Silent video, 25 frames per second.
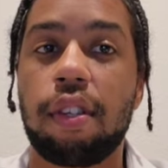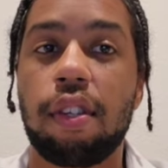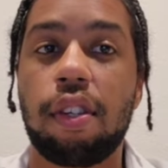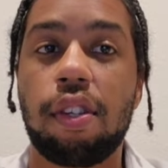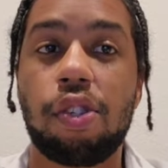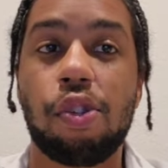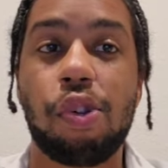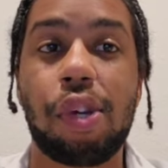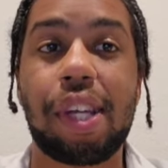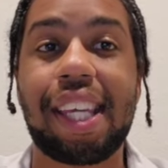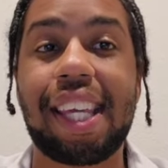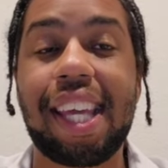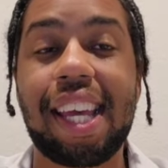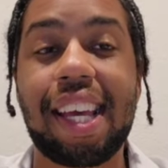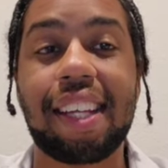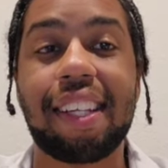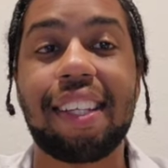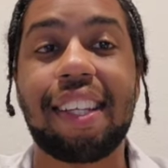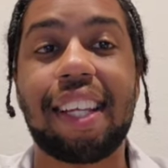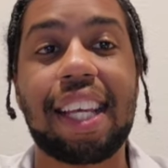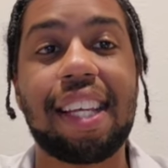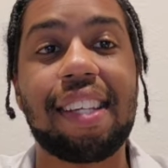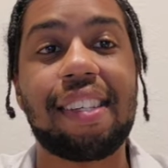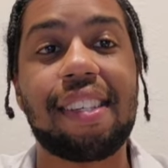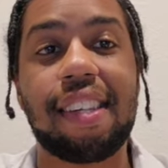So again,
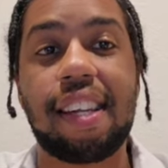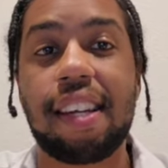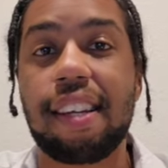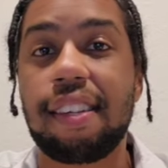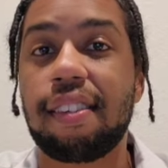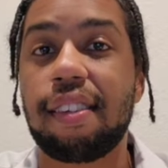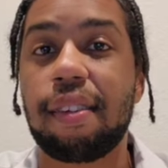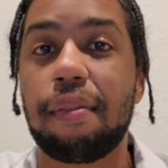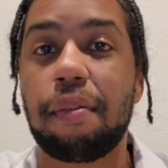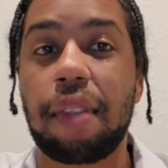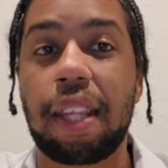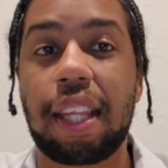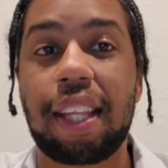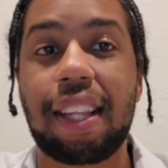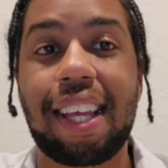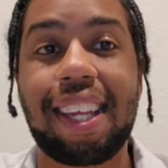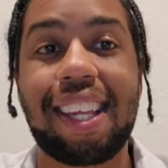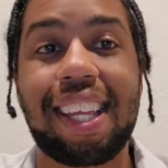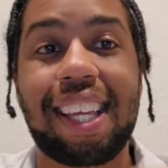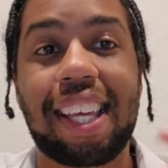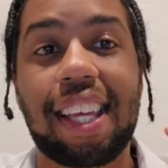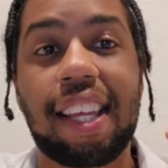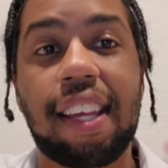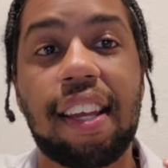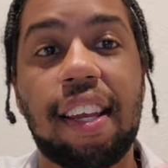it's not something that they
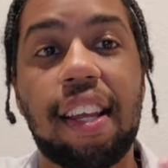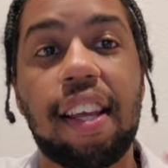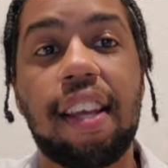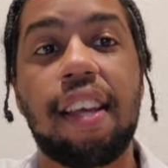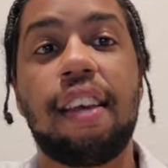can